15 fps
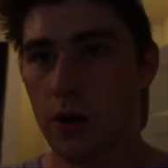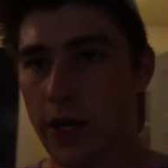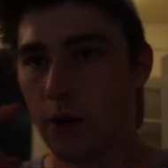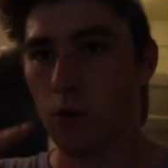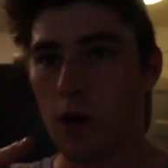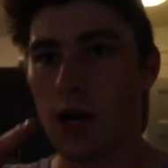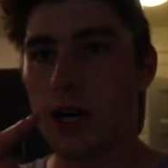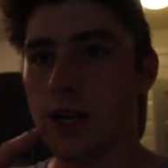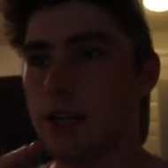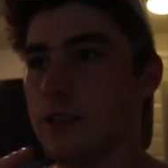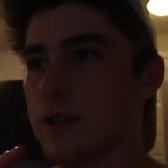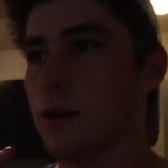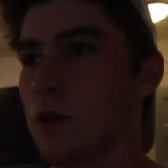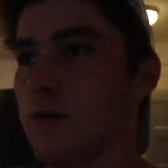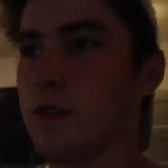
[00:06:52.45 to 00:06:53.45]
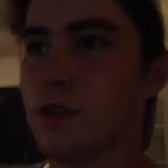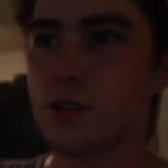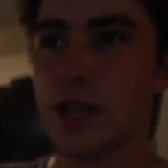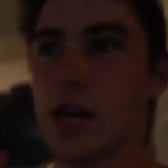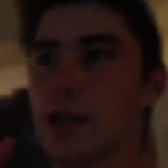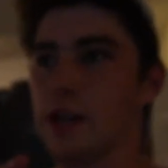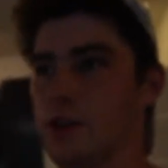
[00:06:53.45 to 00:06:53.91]
Okay, Juan and his girlfriend just
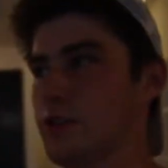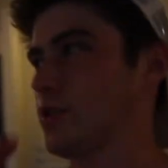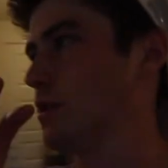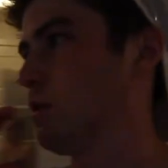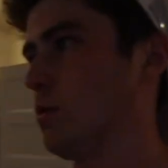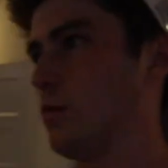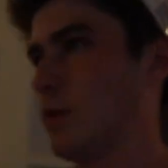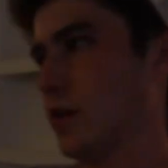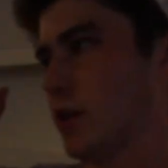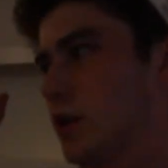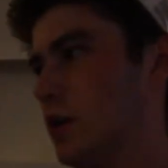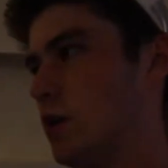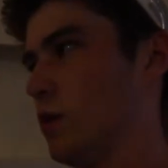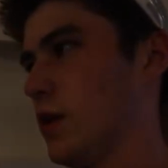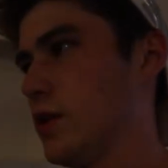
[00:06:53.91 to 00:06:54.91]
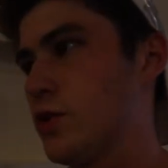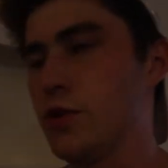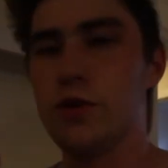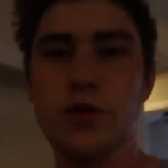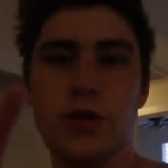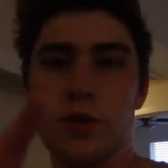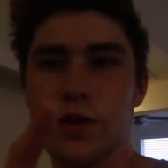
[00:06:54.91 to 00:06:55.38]
got here, so we're gonna go
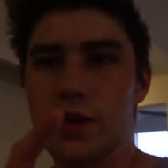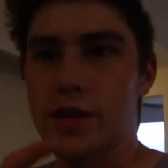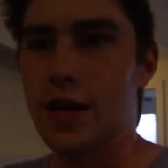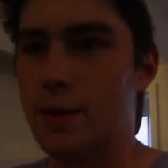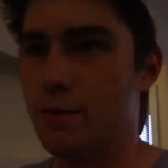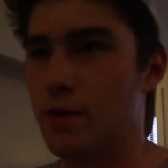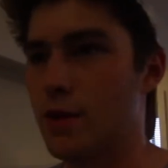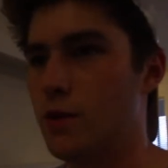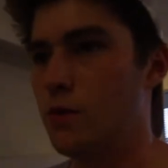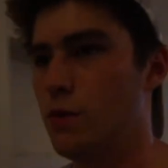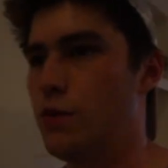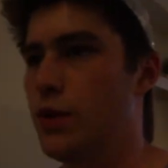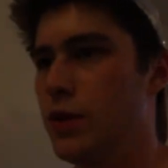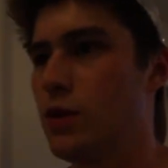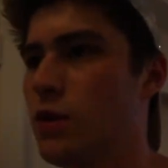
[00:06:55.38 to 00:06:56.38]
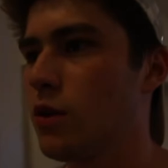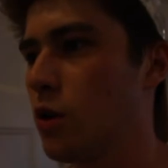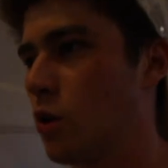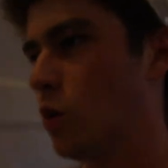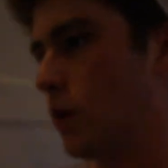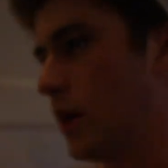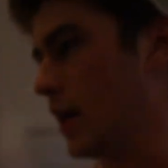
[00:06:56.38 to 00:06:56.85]
introduce you to them real
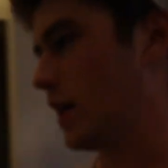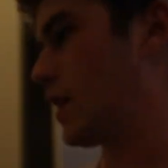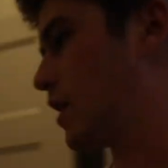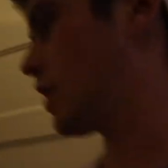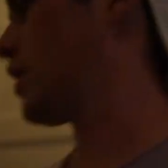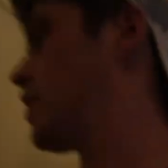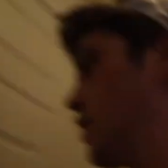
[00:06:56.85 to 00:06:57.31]
quick.